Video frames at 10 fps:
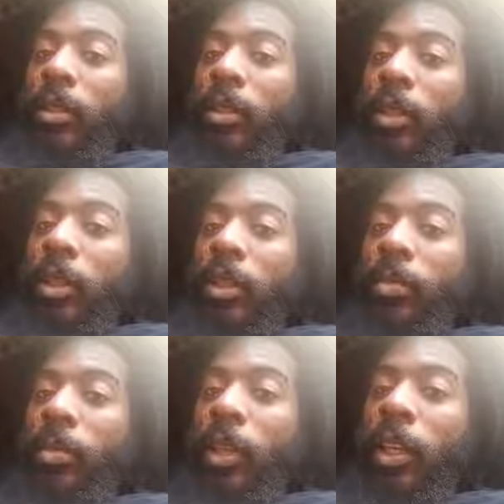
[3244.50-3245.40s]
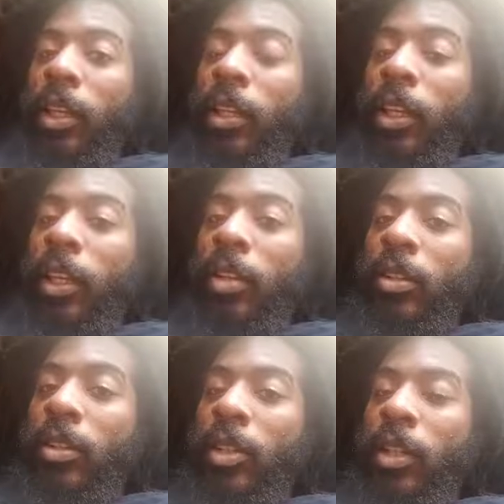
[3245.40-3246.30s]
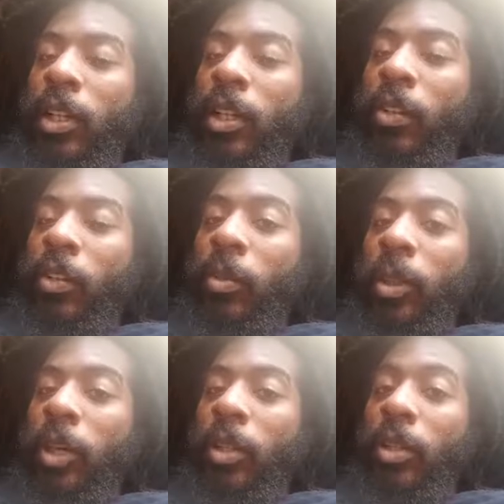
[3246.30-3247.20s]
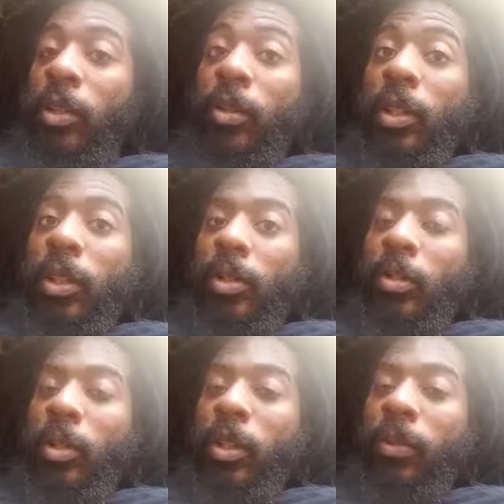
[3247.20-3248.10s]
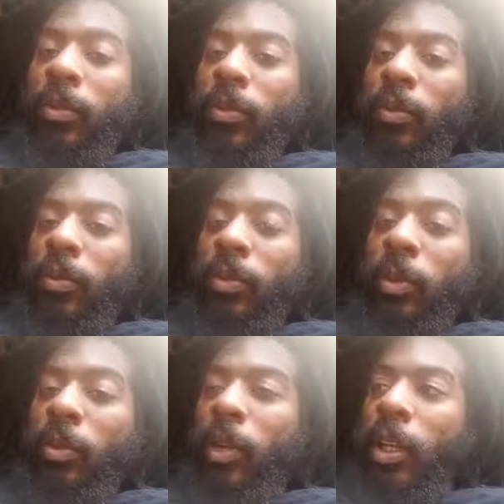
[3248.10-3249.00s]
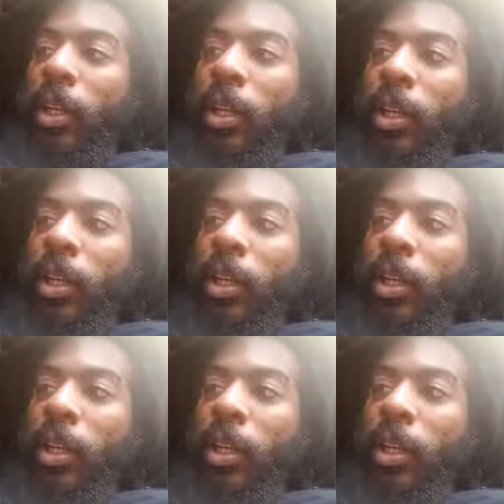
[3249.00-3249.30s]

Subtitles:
explain the energy that everybody agrees with, no matter